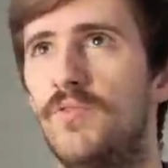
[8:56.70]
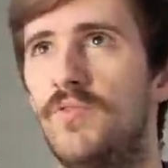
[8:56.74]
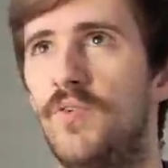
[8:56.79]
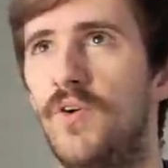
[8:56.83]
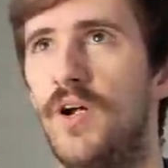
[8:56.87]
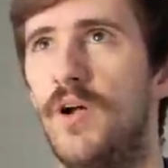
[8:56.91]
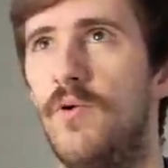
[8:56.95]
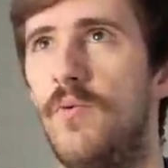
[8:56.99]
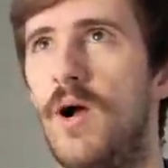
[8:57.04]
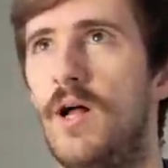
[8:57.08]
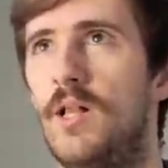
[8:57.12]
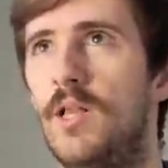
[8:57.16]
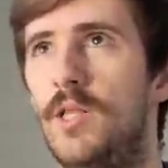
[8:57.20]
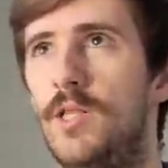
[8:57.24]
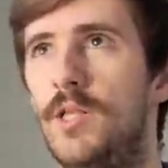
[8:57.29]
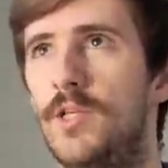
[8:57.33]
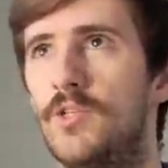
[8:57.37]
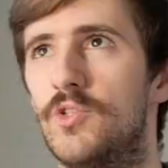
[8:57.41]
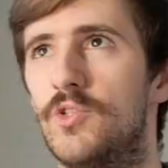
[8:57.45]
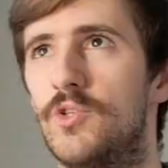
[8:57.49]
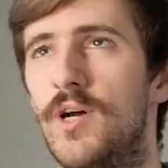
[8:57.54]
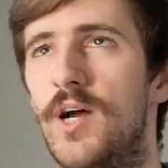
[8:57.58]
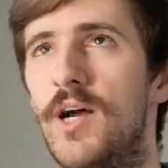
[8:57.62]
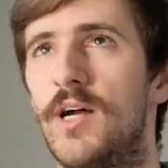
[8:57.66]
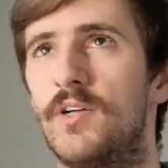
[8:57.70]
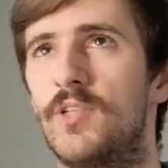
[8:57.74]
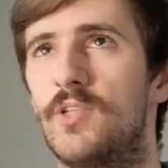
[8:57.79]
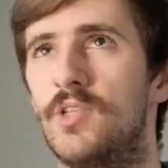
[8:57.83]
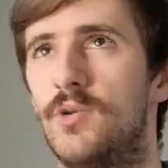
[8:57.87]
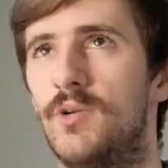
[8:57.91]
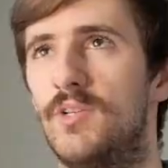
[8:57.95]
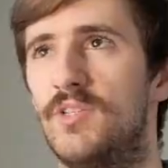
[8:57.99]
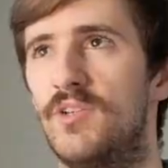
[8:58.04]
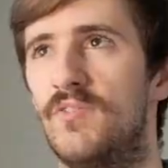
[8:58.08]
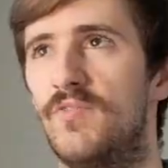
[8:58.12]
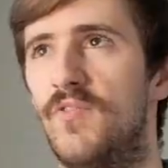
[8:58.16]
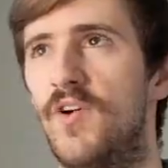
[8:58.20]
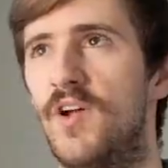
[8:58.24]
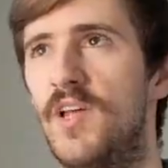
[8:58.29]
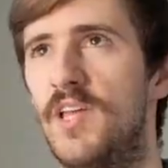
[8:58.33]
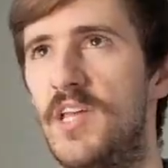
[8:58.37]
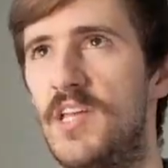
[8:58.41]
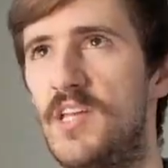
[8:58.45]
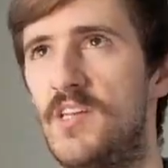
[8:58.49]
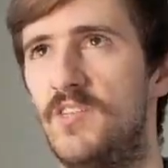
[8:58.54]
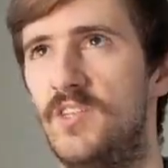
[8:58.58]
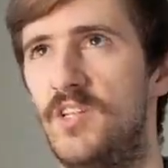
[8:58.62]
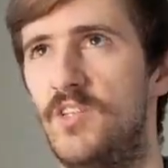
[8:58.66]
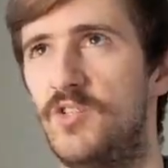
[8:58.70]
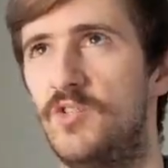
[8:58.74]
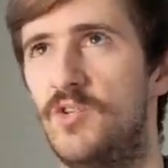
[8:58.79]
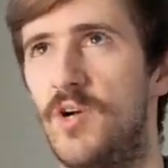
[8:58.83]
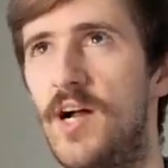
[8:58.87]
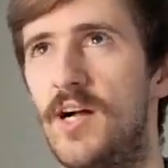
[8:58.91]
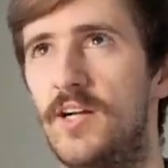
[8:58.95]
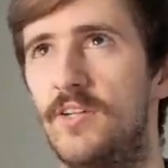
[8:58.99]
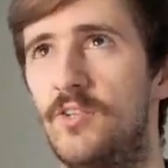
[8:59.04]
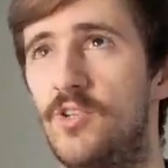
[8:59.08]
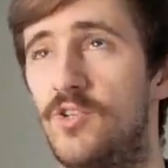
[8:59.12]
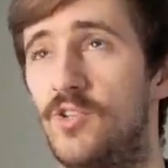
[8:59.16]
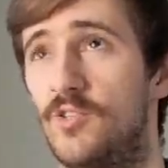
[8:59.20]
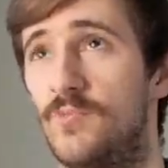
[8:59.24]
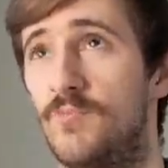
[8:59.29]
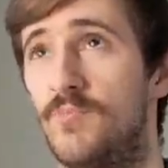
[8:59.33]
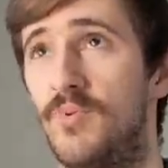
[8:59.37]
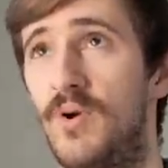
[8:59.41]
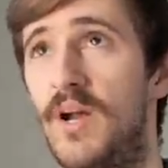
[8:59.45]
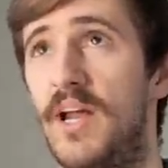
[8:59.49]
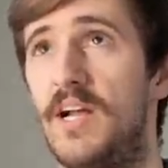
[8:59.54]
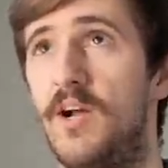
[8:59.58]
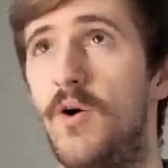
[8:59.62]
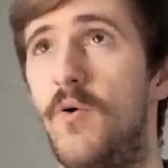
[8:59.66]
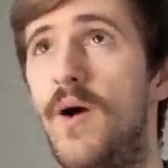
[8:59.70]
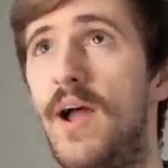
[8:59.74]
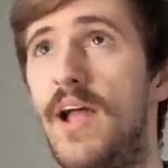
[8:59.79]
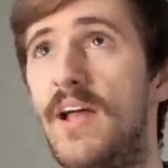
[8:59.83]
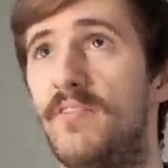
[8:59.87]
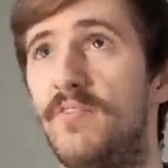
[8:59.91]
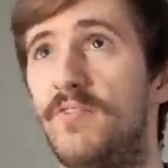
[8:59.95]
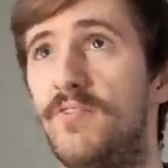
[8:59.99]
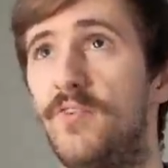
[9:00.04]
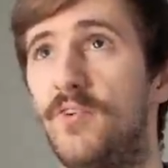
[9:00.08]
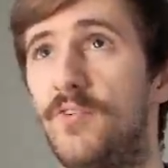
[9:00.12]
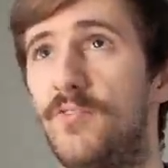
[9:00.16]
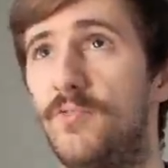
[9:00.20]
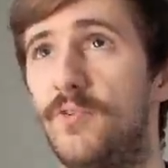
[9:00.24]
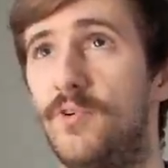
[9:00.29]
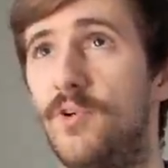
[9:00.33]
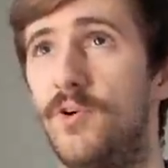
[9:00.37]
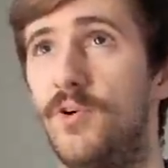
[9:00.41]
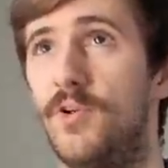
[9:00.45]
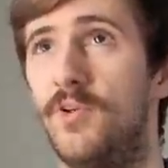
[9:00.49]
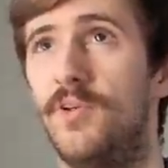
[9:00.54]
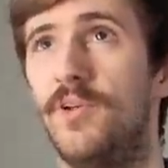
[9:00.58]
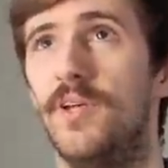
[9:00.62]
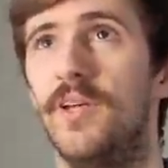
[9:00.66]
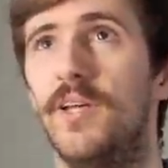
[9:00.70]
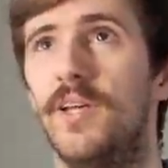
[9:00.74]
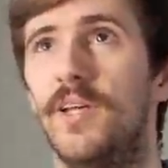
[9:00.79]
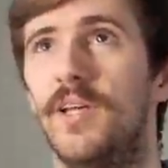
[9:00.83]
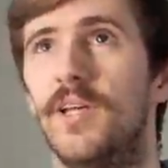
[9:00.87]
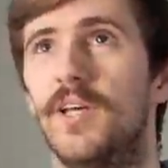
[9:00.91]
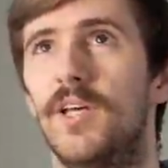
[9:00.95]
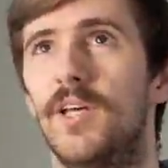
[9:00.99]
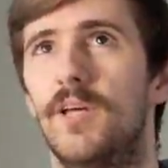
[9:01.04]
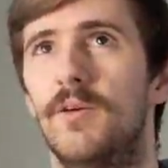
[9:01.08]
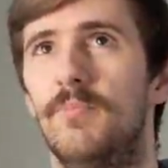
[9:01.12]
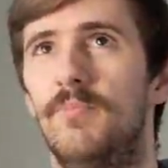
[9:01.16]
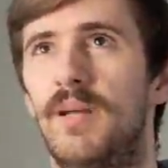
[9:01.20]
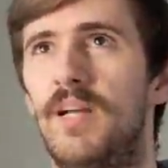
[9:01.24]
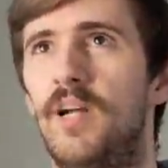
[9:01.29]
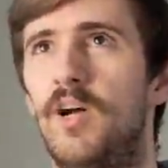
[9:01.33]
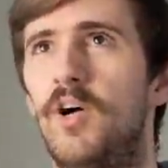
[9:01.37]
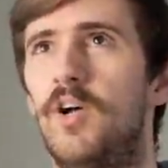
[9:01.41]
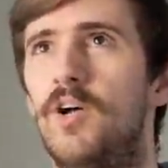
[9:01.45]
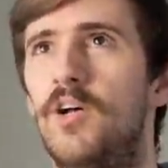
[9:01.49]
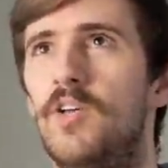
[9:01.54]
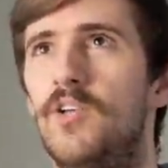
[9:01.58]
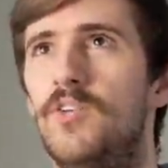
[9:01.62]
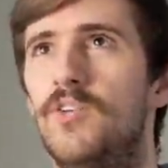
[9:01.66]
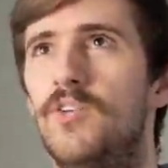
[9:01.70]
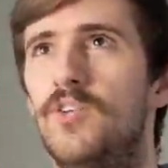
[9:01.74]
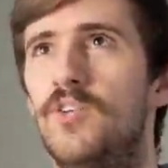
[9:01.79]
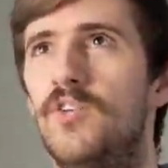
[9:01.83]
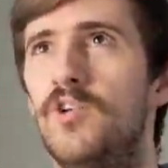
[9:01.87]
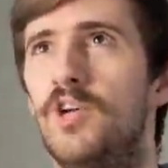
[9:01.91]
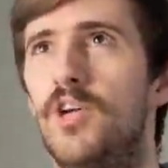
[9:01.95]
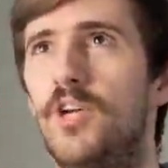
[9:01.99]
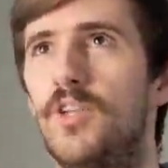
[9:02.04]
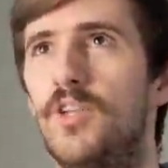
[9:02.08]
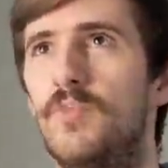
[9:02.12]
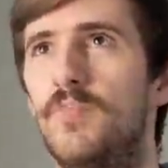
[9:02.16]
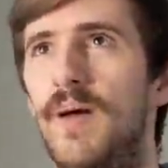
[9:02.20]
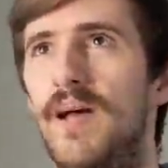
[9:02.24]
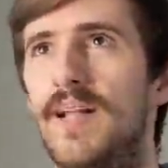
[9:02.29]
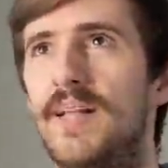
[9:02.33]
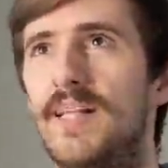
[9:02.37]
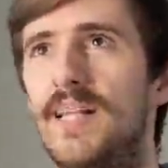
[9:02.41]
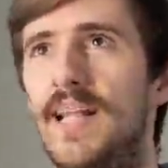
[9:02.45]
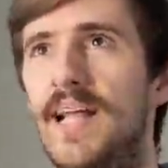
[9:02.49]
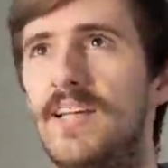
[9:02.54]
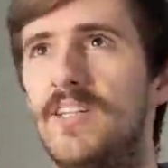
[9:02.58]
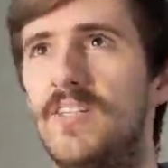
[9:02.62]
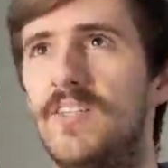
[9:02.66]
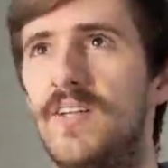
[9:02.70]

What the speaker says: very well on this track, so it's a very easy track to just break away and front run on. Because you can spend less